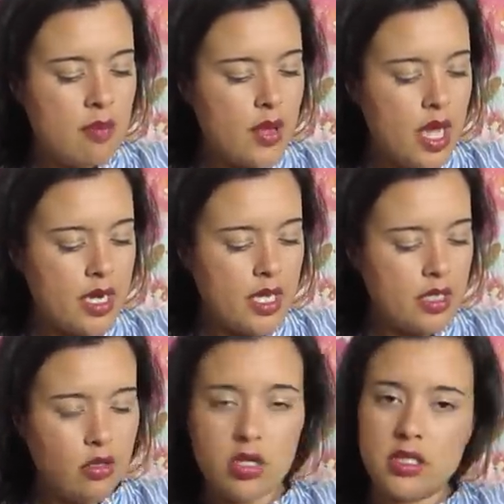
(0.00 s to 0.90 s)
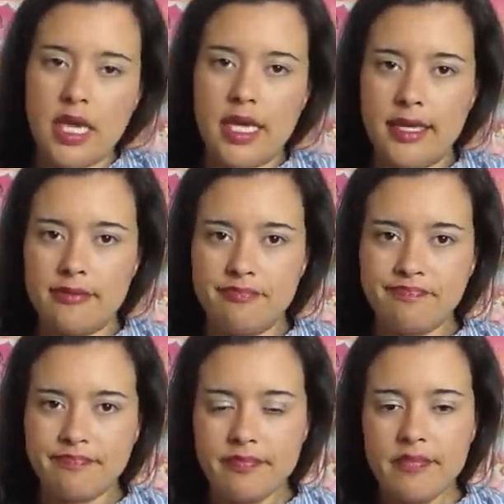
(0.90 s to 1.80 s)
but it looks like it.
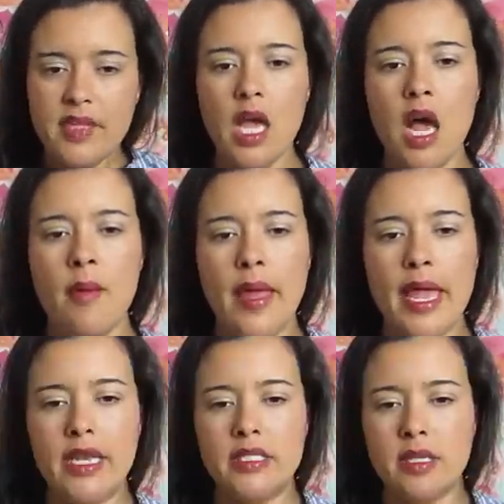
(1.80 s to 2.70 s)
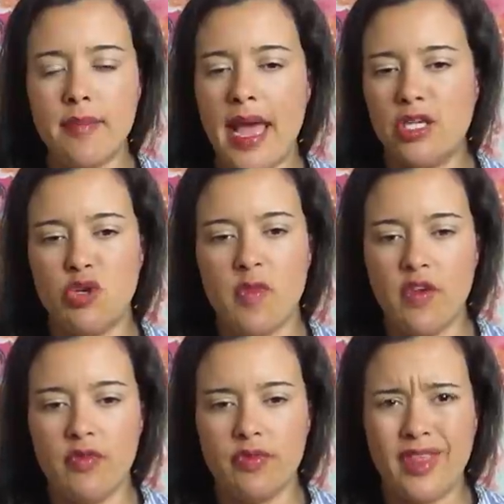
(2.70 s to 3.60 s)
And it's a mashup
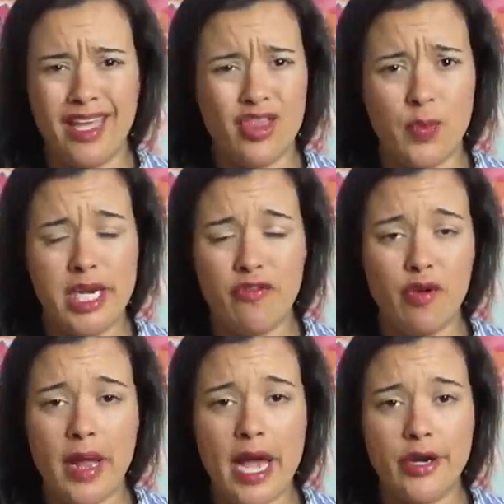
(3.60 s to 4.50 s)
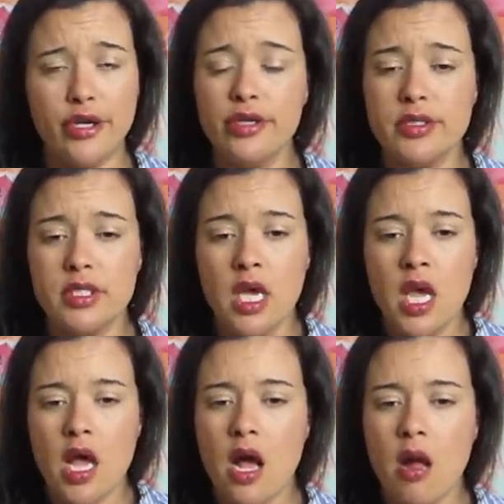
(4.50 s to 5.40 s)
of like three different patterns
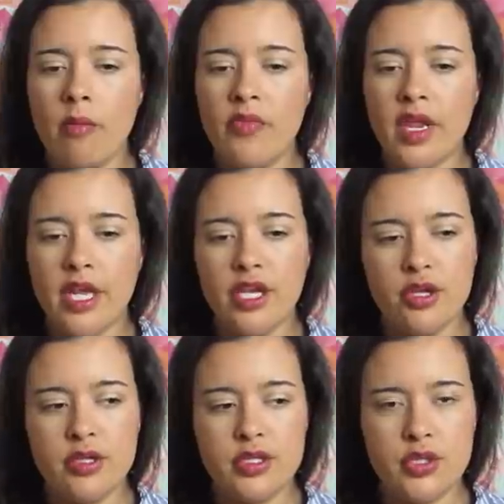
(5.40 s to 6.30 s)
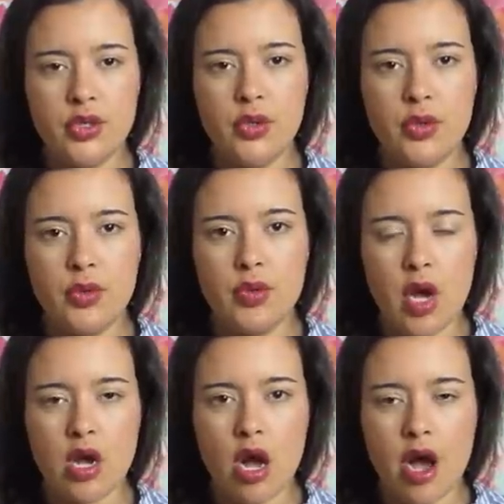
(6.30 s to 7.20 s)
that I used to
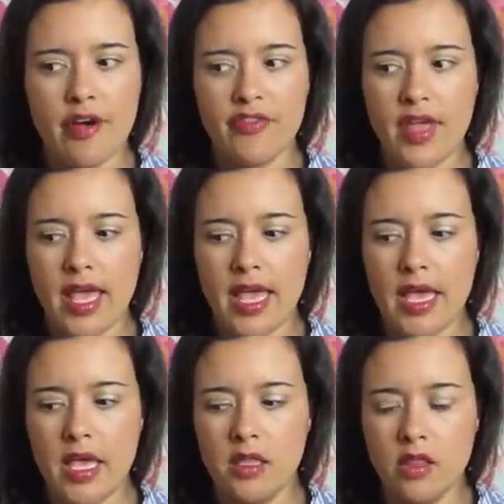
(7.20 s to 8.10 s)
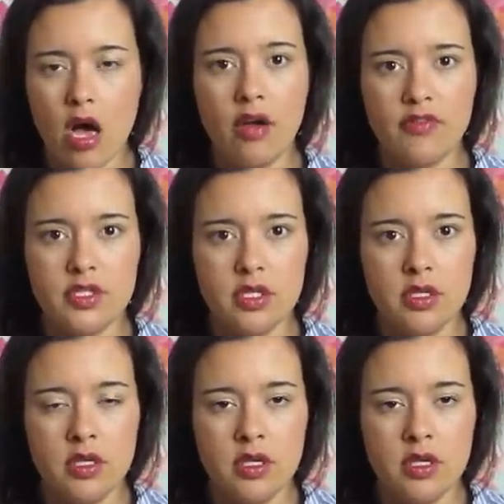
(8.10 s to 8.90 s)
knock off a loft